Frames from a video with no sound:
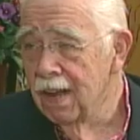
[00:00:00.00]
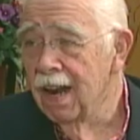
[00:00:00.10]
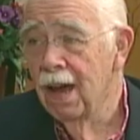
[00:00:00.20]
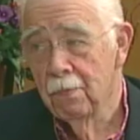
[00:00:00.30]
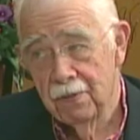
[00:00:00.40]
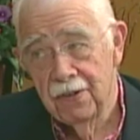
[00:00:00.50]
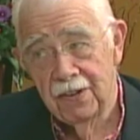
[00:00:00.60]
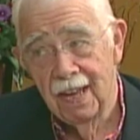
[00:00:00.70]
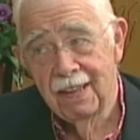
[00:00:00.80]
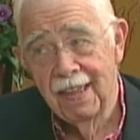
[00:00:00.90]
and I
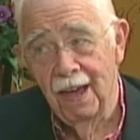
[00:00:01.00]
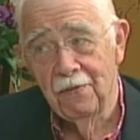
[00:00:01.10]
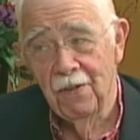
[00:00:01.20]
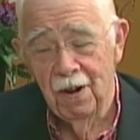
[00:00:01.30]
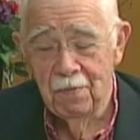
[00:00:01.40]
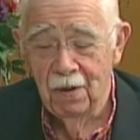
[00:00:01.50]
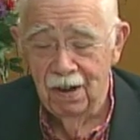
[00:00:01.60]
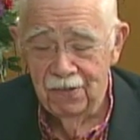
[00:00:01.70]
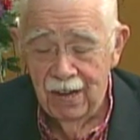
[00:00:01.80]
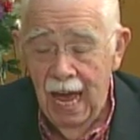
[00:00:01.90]
appreciate that very
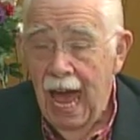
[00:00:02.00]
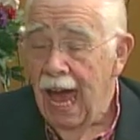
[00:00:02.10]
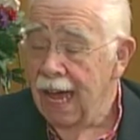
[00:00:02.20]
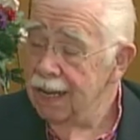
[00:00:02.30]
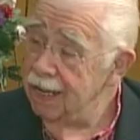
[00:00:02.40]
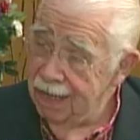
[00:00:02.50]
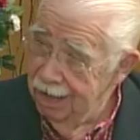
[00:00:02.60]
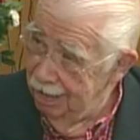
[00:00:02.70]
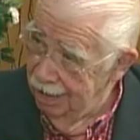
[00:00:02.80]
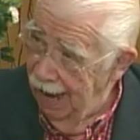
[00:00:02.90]
much. And
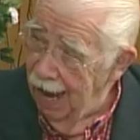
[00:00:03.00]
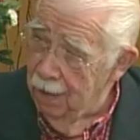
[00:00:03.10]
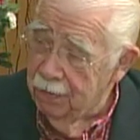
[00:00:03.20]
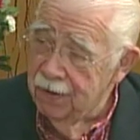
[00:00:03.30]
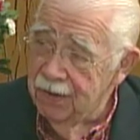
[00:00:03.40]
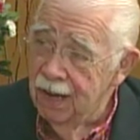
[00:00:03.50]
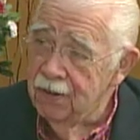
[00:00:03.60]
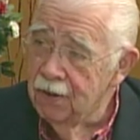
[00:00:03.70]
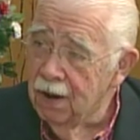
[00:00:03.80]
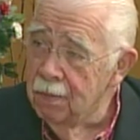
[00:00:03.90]
I
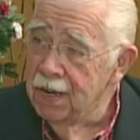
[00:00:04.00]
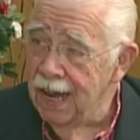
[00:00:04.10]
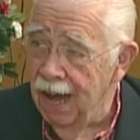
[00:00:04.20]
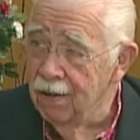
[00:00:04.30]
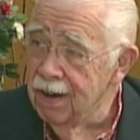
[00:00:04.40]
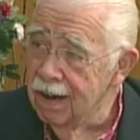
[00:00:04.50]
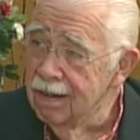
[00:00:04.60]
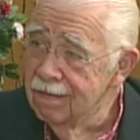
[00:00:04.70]
appreciate you coming down here.